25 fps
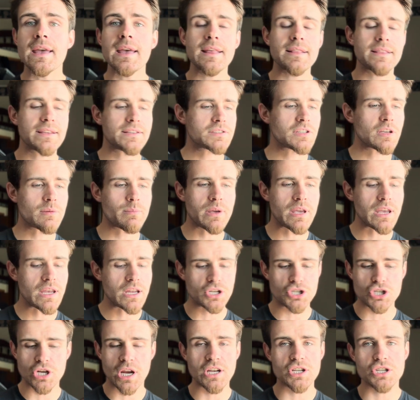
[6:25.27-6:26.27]
this could be
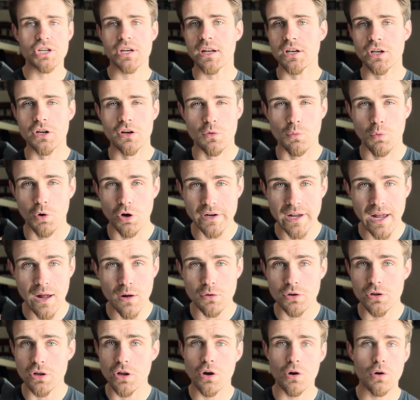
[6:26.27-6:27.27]
changing into your workout
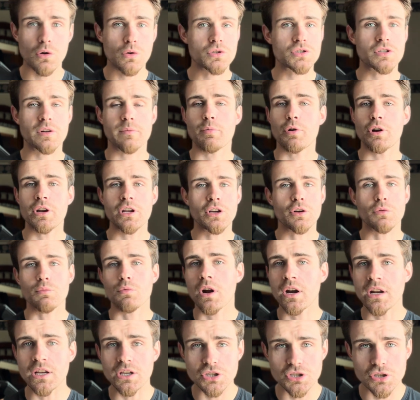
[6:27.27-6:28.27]
clothes or putting your
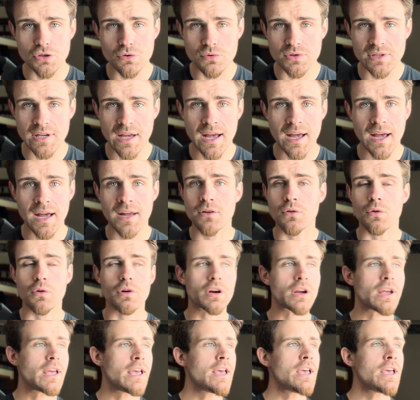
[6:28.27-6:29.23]
running shoes on, or,